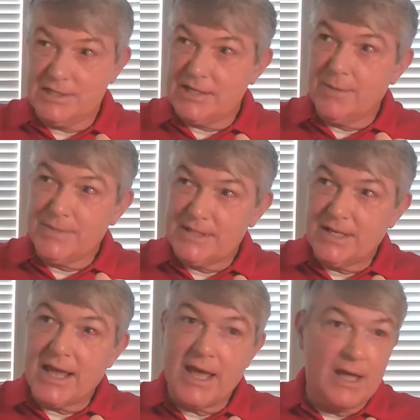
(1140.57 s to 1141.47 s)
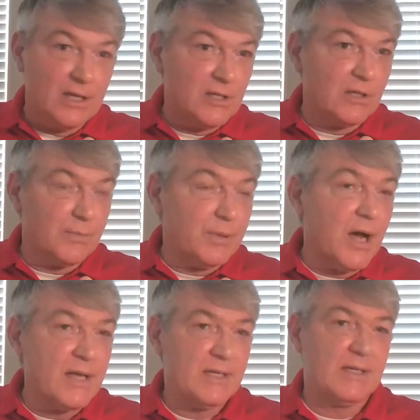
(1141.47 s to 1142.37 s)
at some stage in the
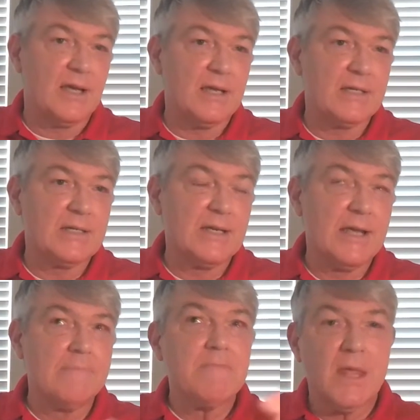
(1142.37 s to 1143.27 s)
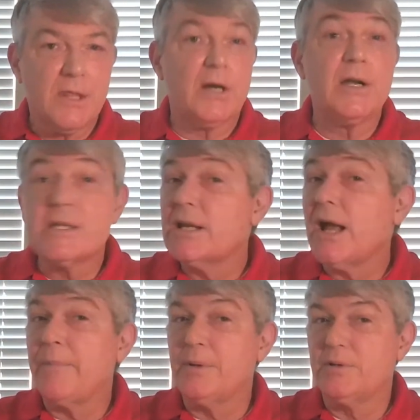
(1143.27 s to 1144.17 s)
process, there is an
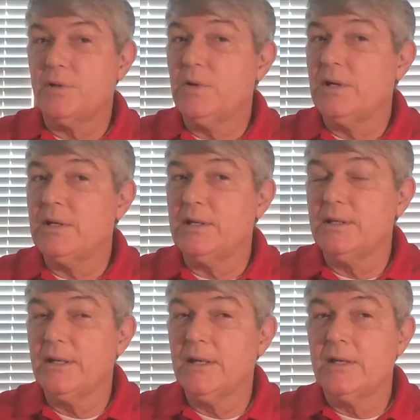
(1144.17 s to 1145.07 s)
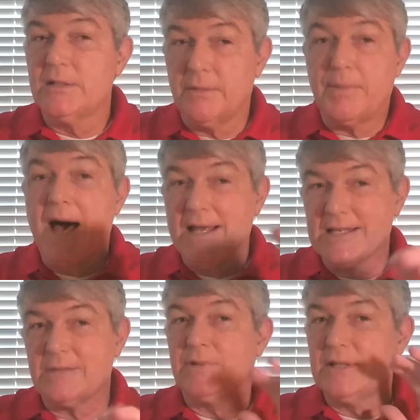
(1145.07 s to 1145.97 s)
opportunity to
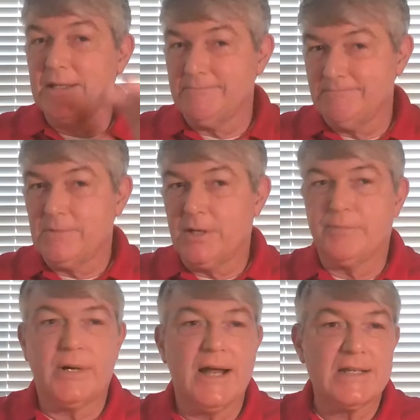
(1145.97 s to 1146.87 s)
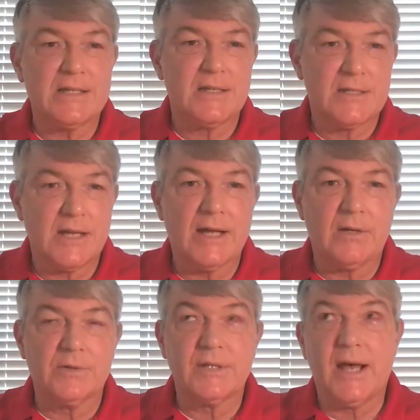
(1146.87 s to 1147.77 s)
possibly compress the
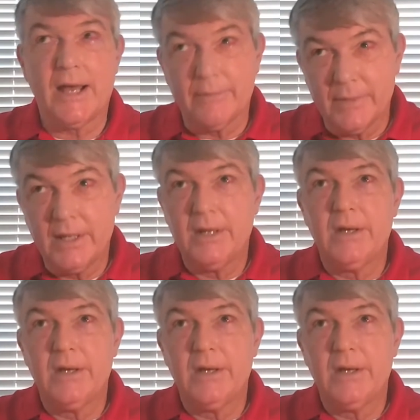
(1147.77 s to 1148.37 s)
cycle time,